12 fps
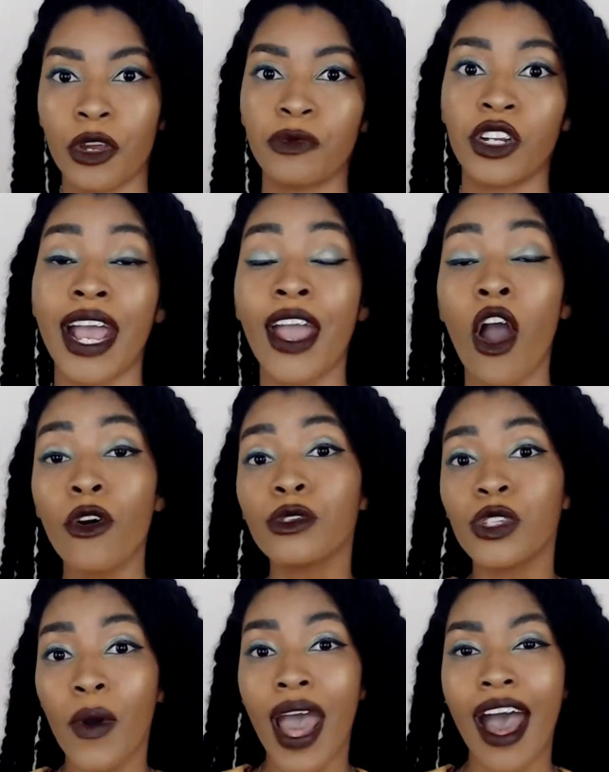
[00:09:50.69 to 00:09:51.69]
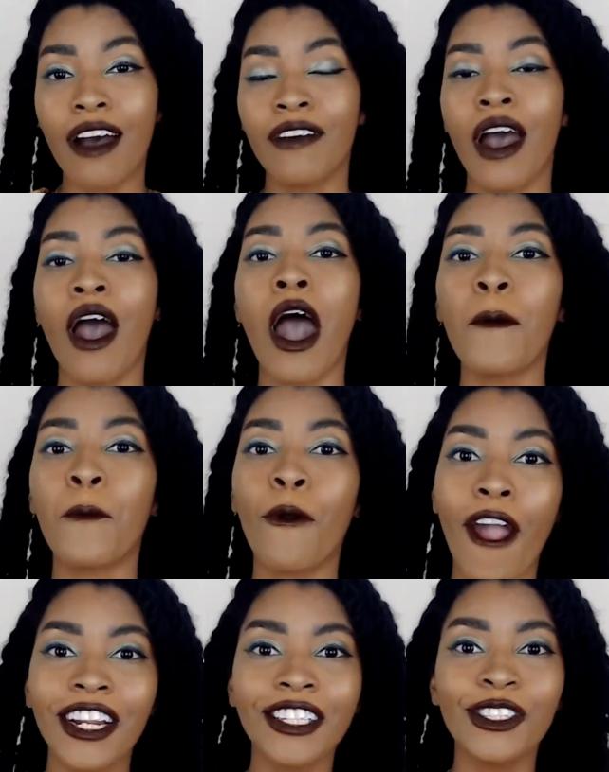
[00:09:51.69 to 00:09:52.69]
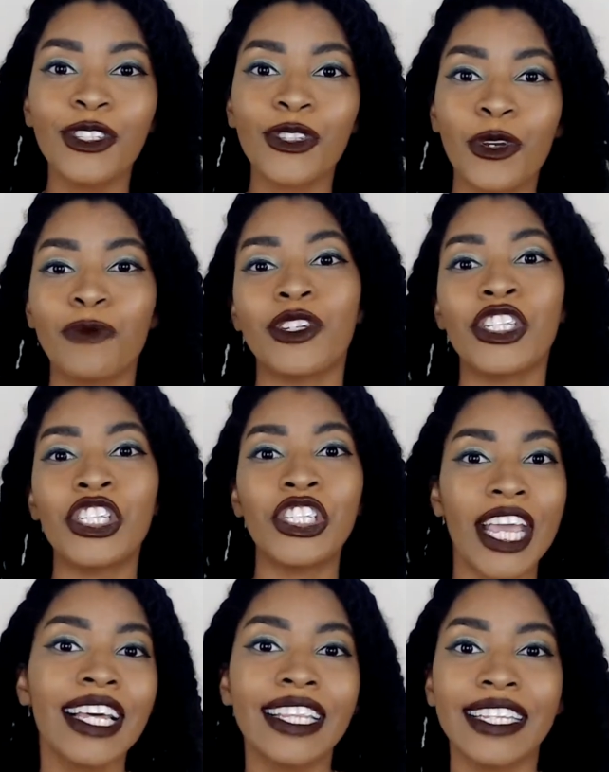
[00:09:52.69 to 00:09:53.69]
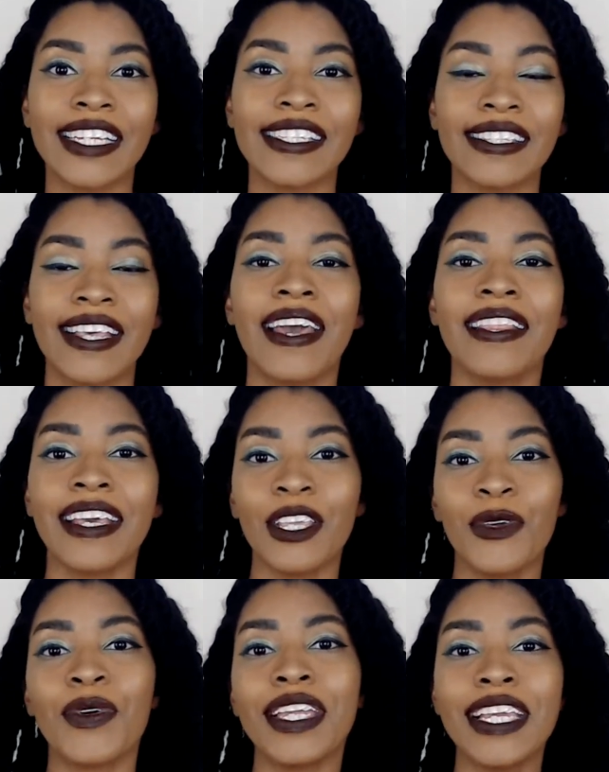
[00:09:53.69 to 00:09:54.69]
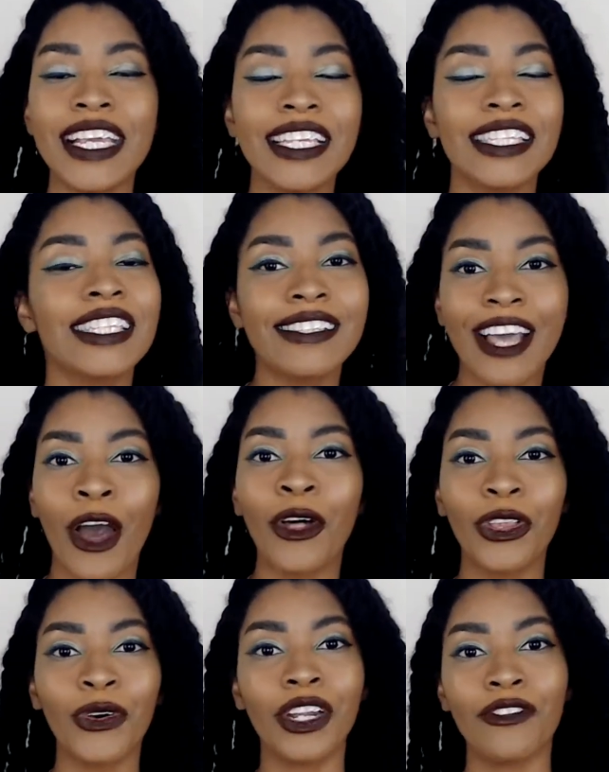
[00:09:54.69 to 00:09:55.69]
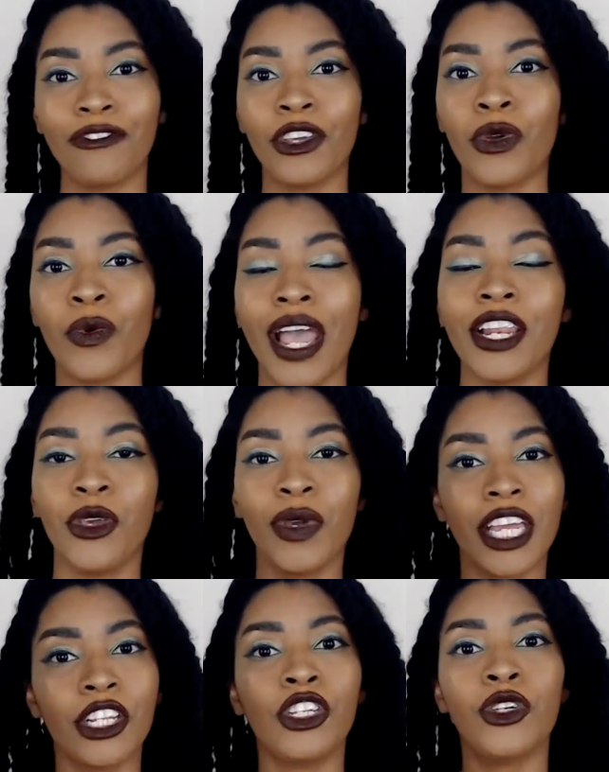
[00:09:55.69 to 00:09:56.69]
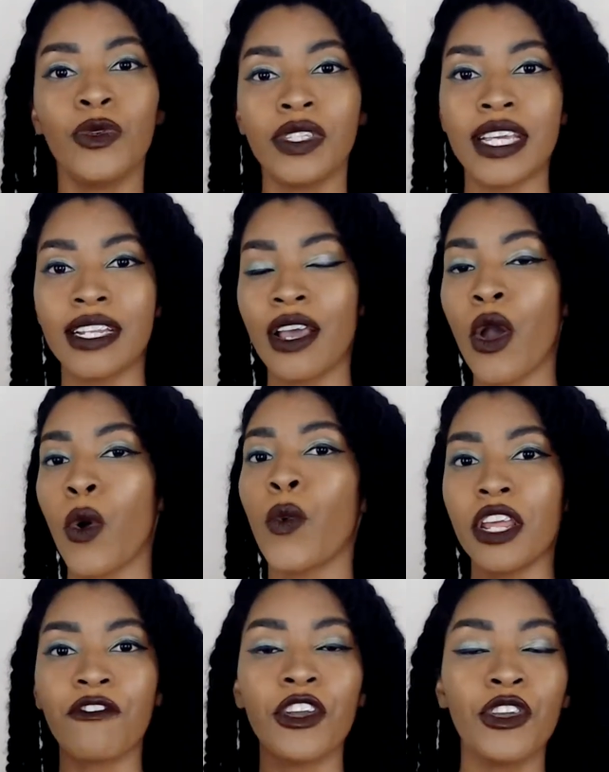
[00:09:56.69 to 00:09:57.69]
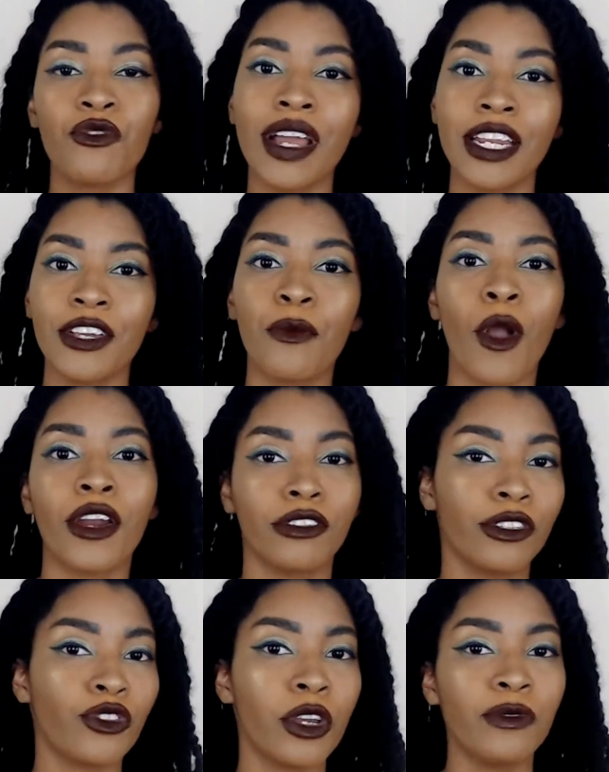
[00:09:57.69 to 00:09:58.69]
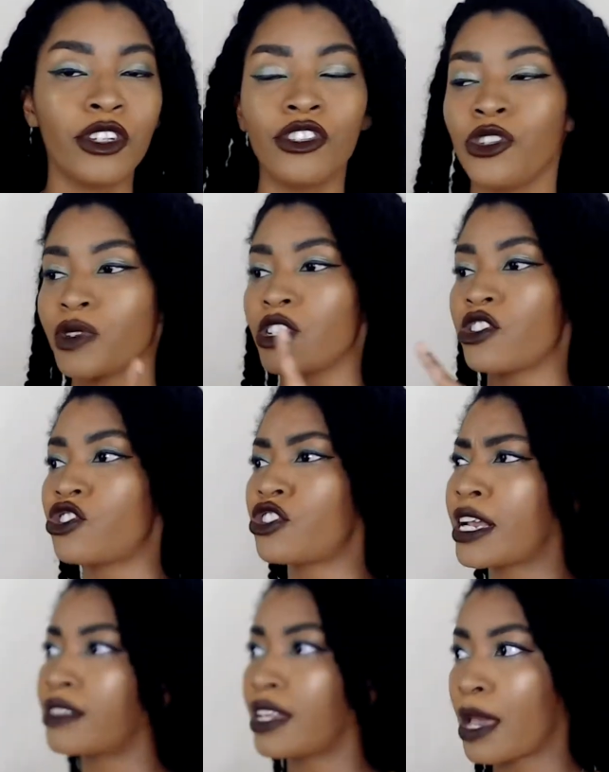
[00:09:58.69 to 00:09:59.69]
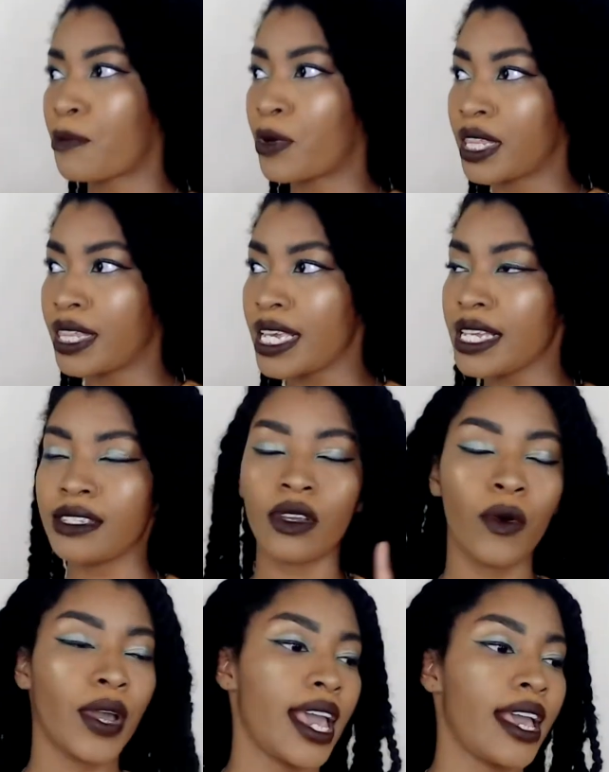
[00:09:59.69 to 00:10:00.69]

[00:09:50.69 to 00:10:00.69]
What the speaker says: I also have a product description checklist that you can easily download and view, and you can use it whenever you're writing your product descriptions. You can just check, did I put this? Okay.